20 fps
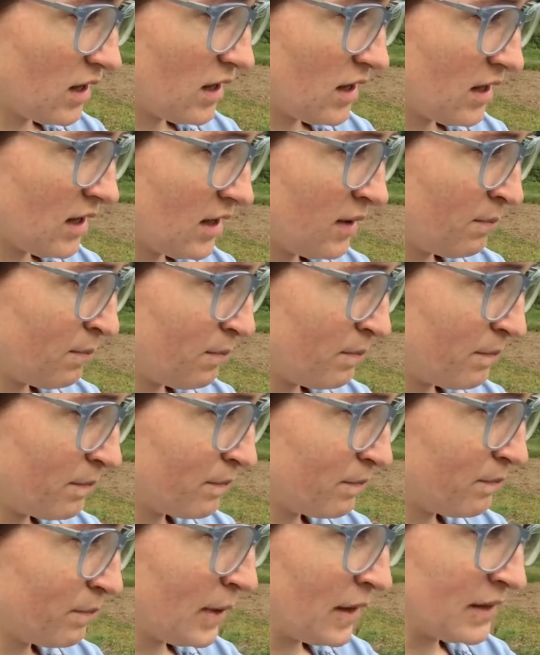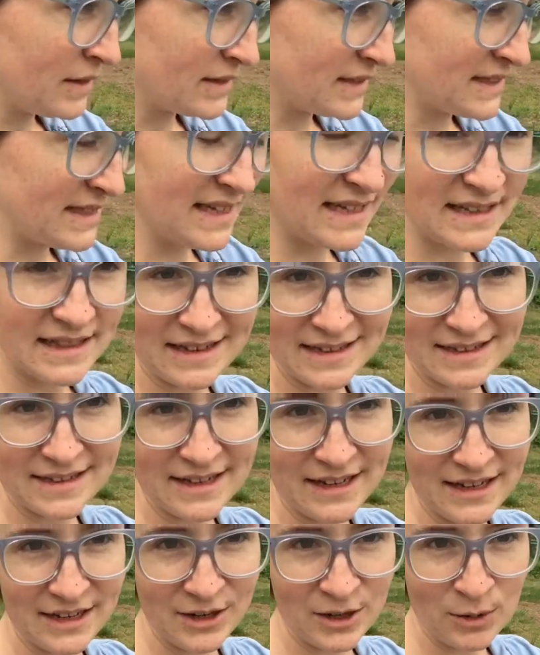uh, bugs that like
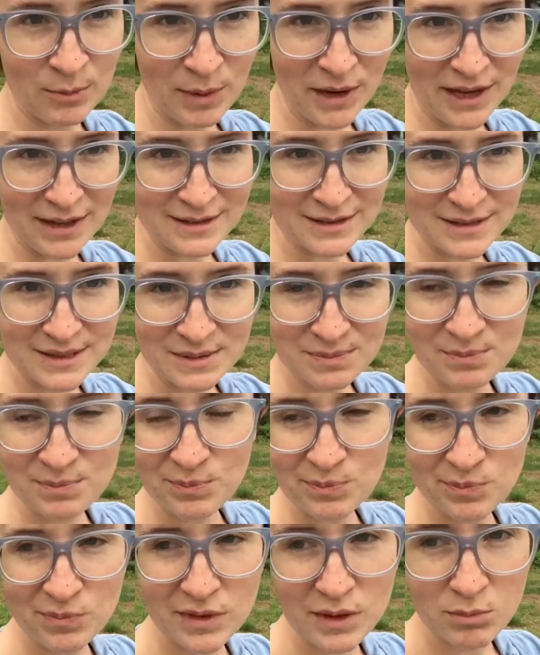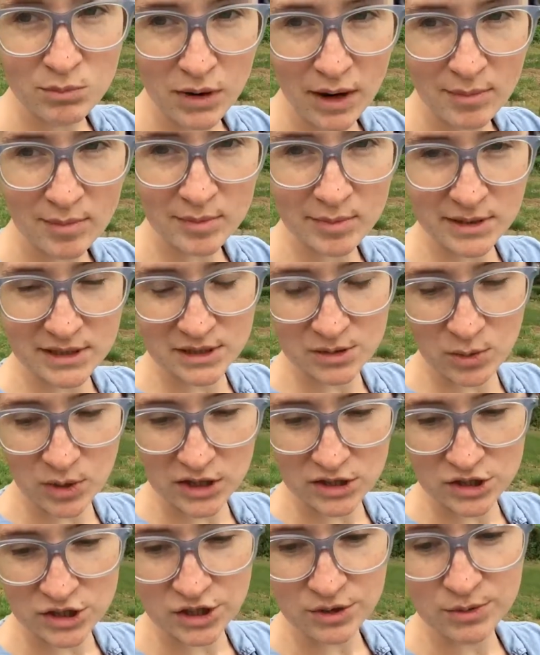to eat your beans probably
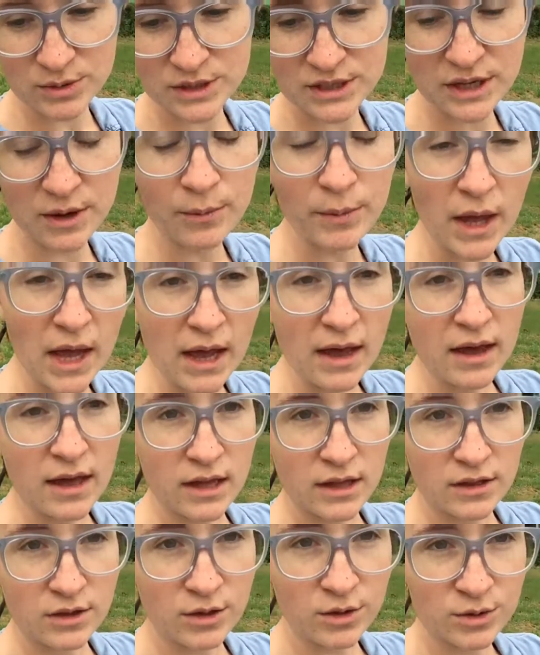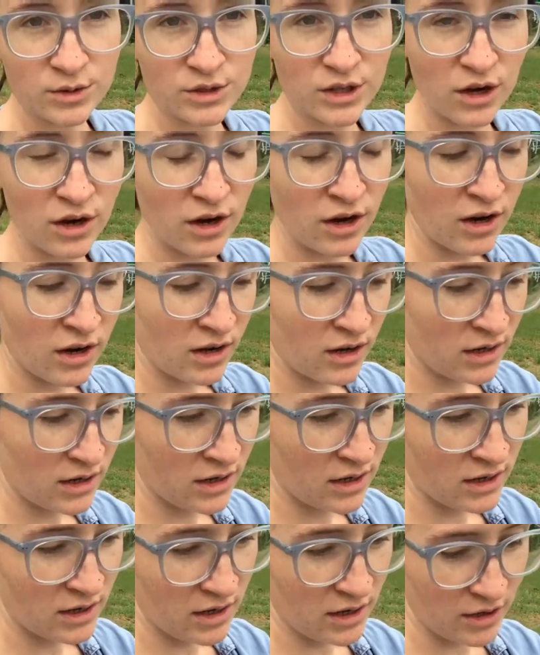squash too so those are
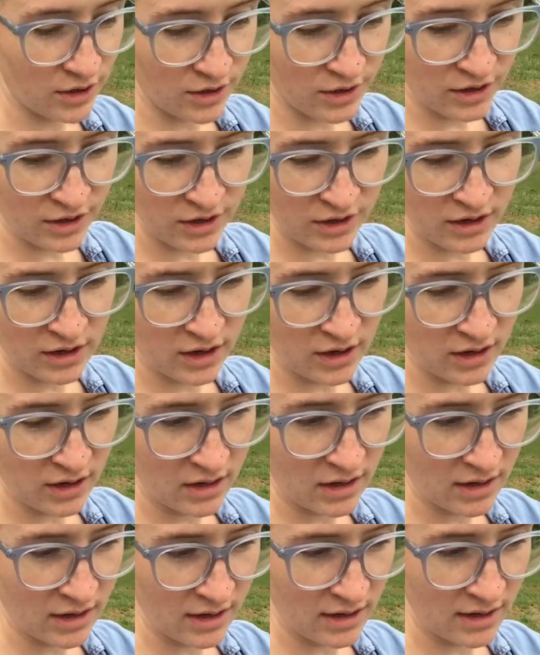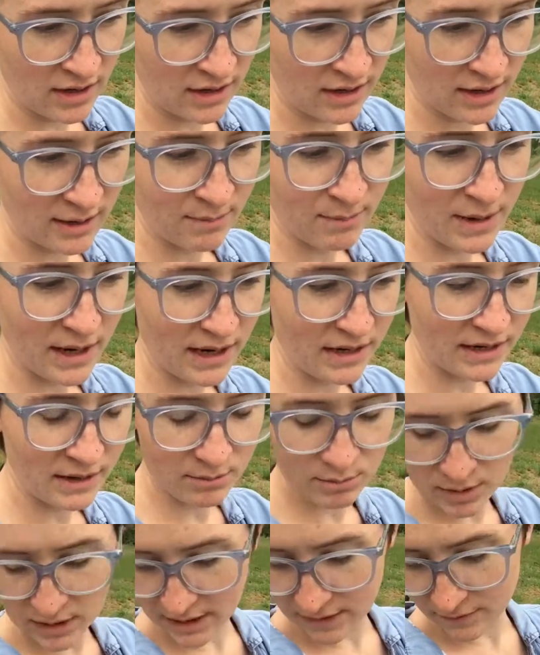a good uh,
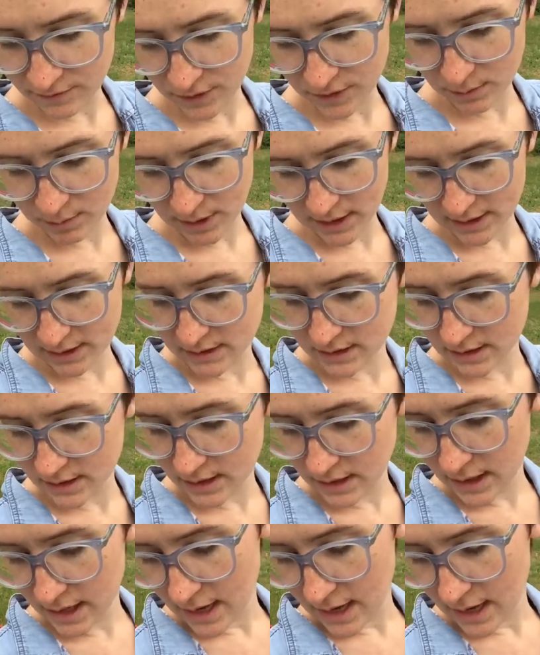companion plant for the beans